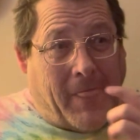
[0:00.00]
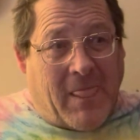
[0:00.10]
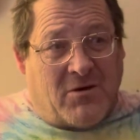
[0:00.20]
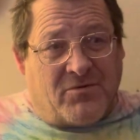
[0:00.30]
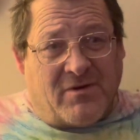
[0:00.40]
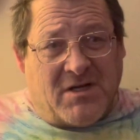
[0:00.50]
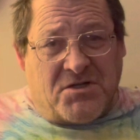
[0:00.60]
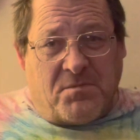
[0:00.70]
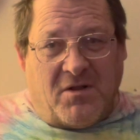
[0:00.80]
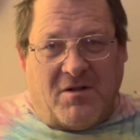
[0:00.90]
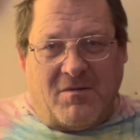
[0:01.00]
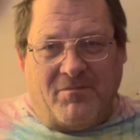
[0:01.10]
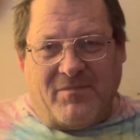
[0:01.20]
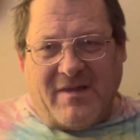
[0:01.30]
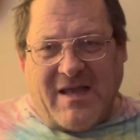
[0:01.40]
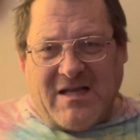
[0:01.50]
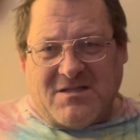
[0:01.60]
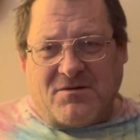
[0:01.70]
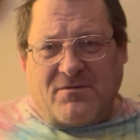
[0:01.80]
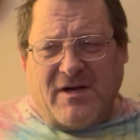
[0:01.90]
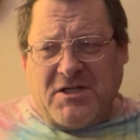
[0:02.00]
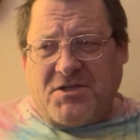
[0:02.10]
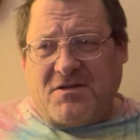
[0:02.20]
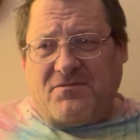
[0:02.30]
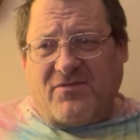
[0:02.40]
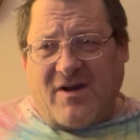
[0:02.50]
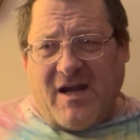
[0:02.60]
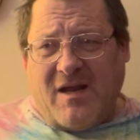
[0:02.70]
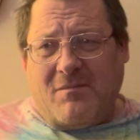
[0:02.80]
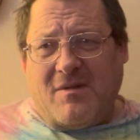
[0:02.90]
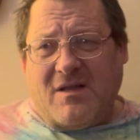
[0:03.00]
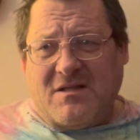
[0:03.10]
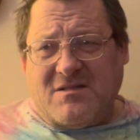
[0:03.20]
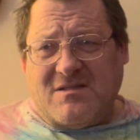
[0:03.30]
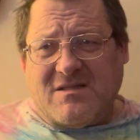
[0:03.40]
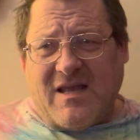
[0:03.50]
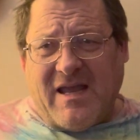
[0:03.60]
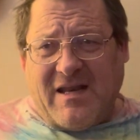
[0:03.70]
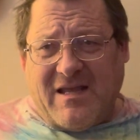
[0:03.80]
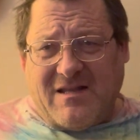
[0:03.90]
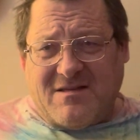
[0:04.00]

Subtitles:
A dirigible has a rigid frame inside it.